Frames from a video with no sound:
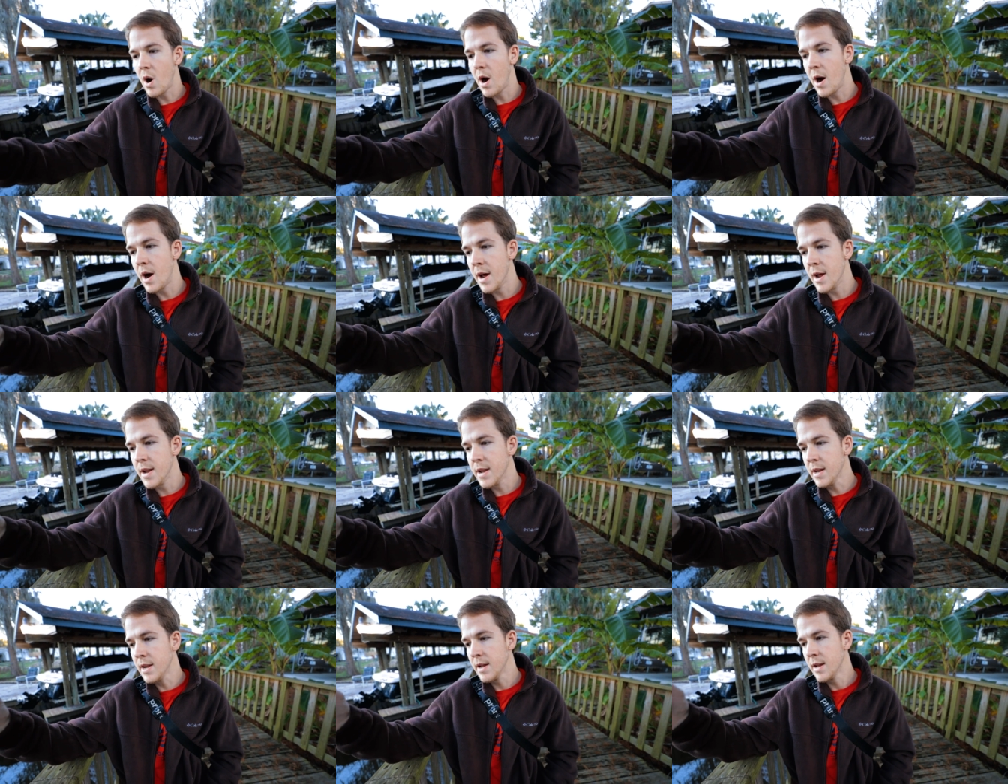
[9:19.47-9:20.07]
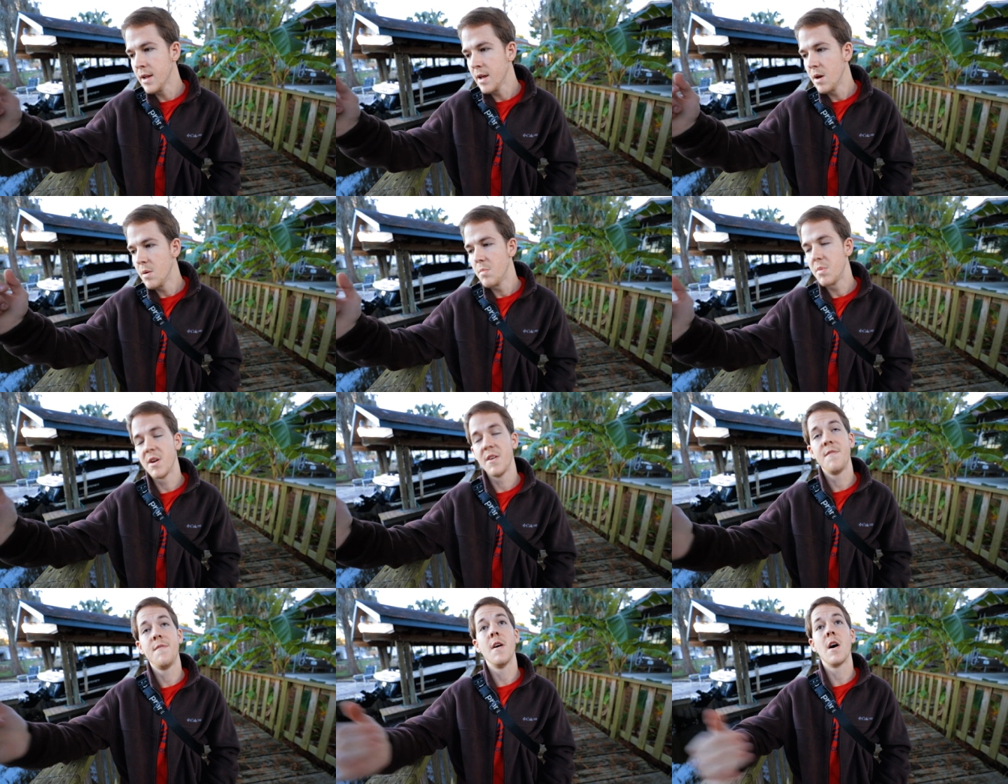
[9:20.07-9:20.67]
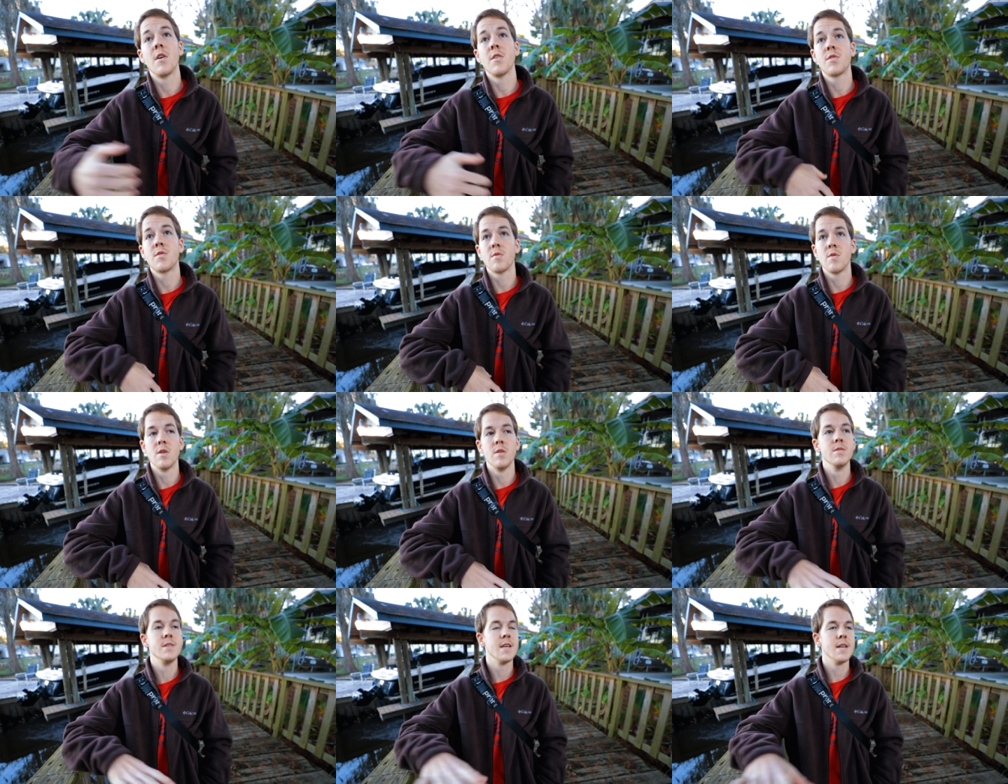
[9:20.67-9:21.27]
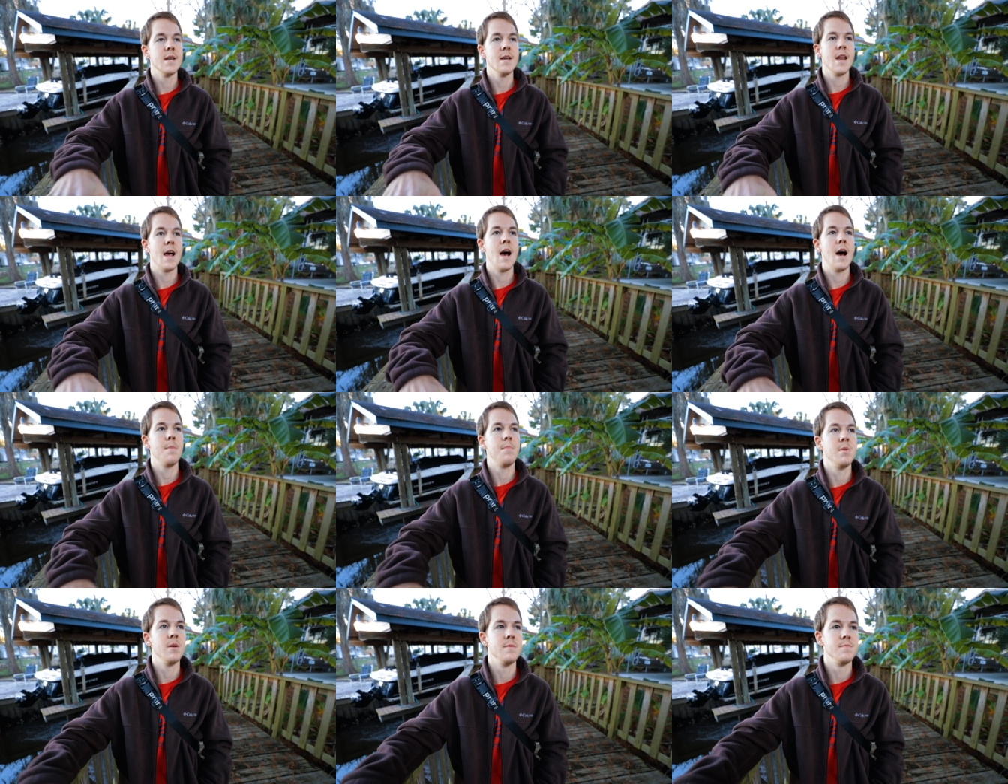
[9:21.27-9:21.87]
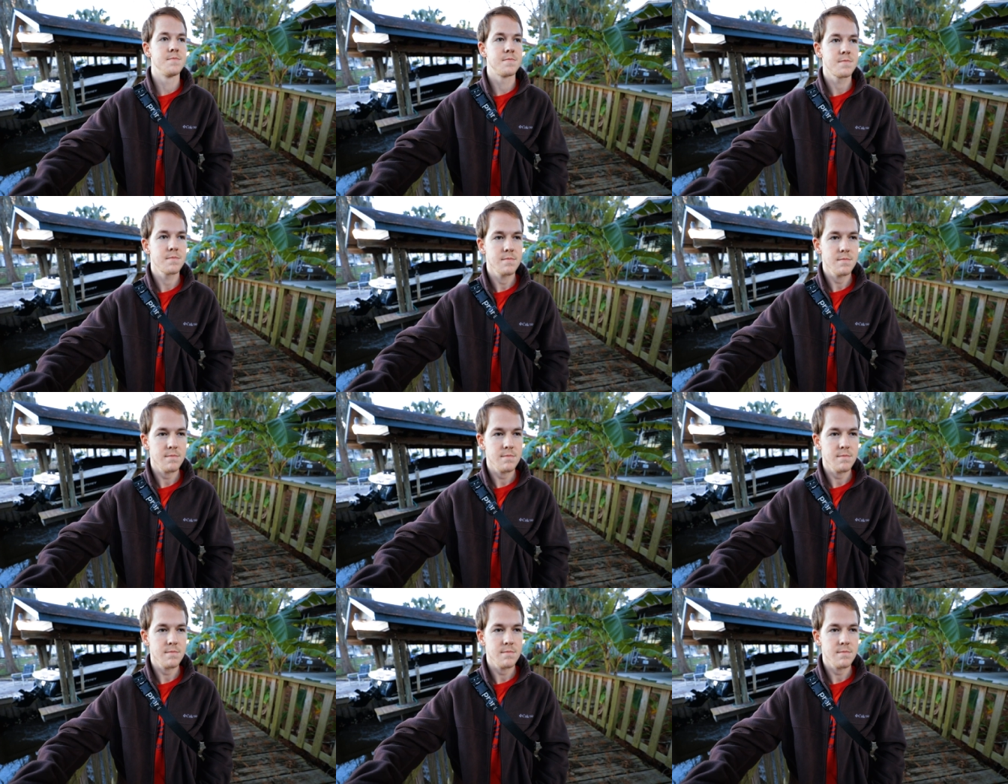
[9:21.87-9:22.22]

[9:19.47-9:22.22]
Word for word: one, but it fell through. It didn't happen.